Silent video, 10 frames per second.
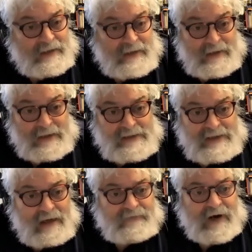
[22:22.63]
can
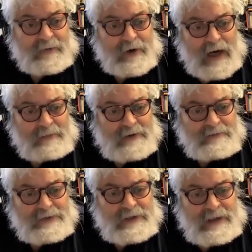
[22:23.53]
solve our
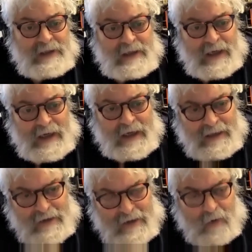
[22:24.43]
problems and
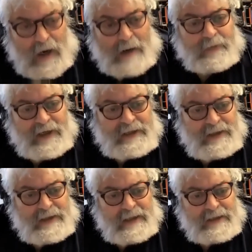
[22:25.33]
cooperate
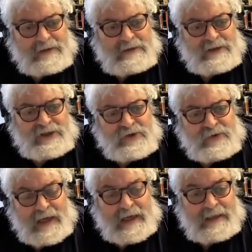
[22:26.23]
together to do
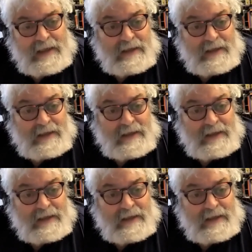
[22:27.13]
that.